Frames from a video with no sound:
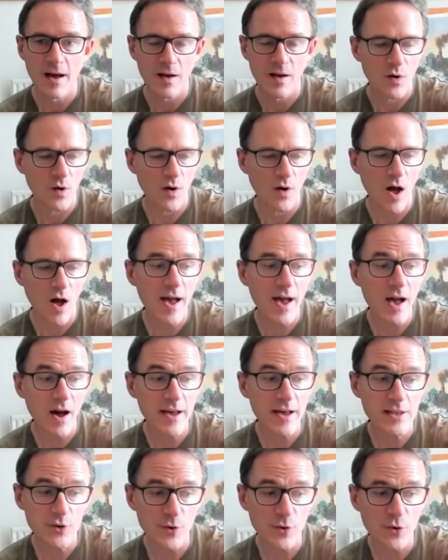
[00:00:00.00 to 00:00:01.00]
I
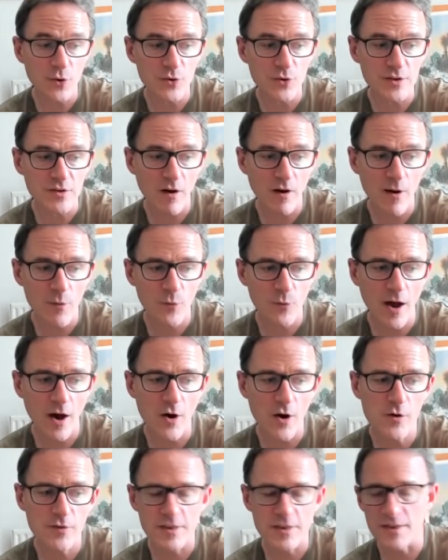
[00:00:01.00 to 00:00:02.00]
do it all the time. We
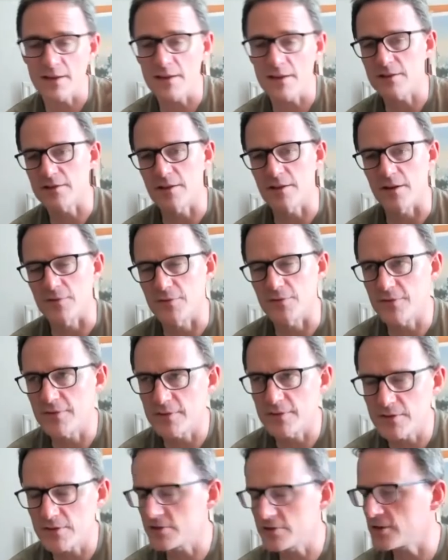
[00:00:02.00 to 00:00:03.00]
overthink stuff
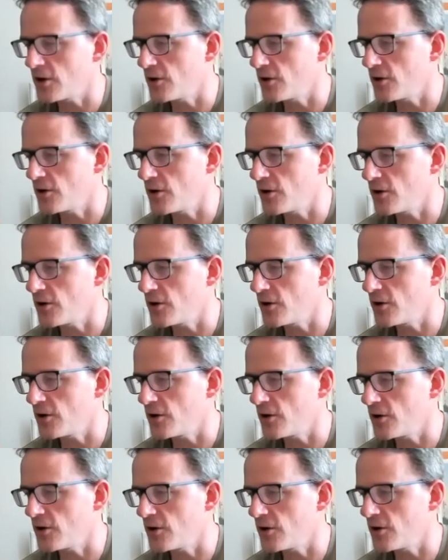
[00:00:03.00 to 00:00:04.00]
so
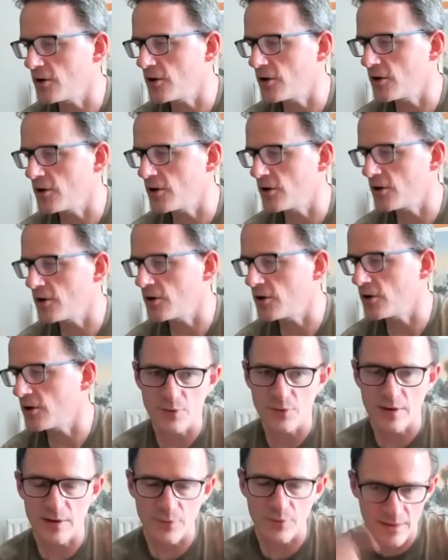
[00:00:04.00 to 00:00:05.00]
unnecessarily.
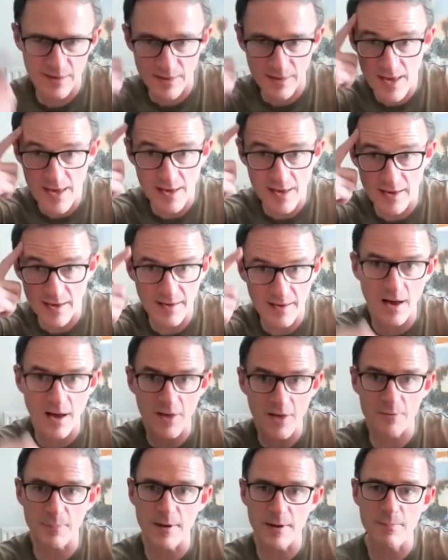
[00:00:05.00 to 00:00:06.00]
We think
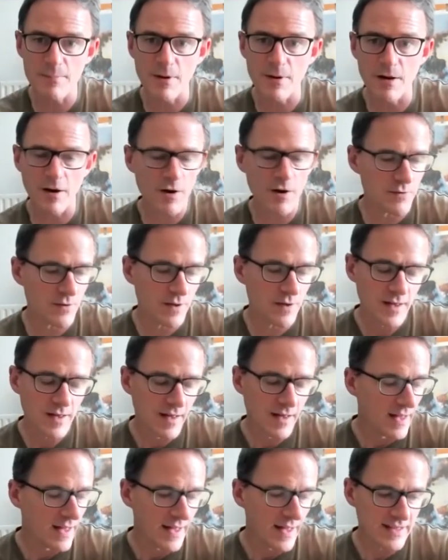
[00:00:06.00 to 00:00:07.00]
other people are over.
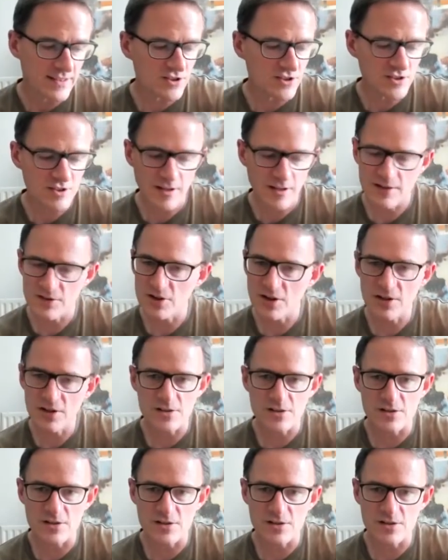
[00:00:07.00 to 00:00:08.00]
It's just like,
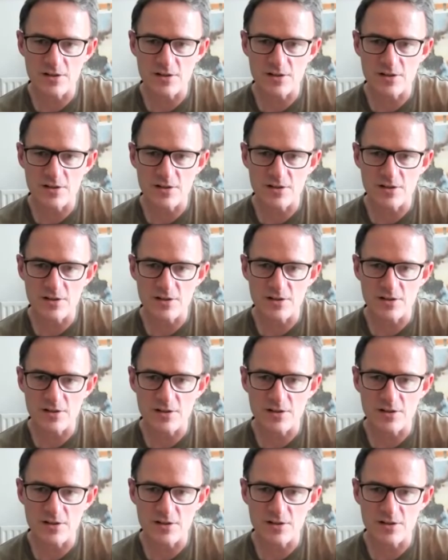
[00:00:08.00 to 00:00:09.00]
just do it. Like if
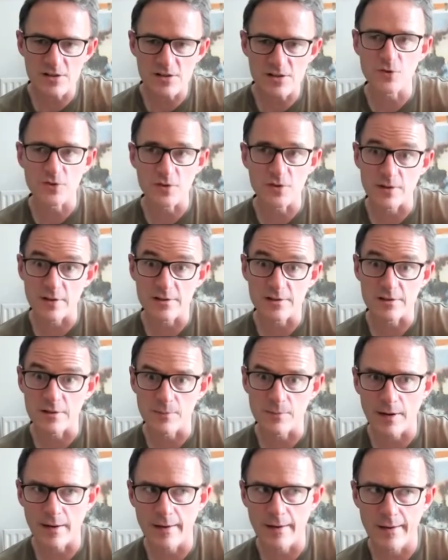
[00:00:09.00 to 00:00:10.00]
someone doesn't want to talk to you, they're just
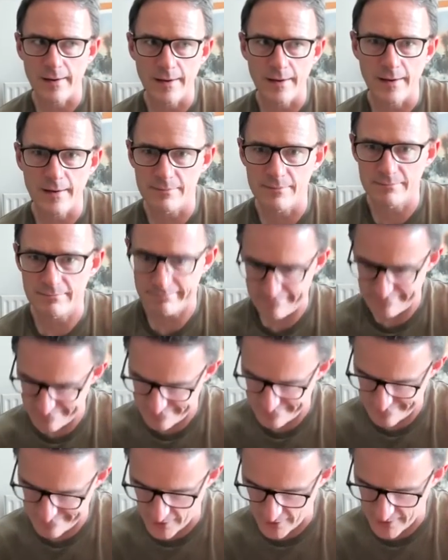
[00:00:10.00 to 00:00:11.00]
gonna be like,
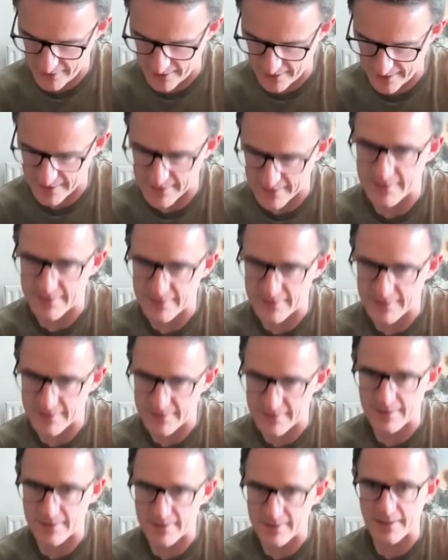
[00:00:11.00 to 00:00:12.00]
no thanks, carry on
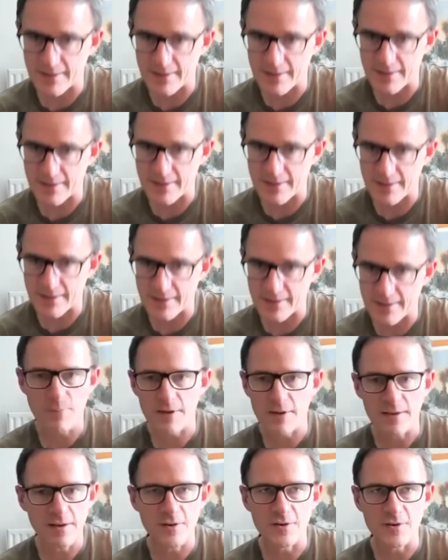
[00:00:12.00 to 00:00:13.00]
looking at their phone. It's no big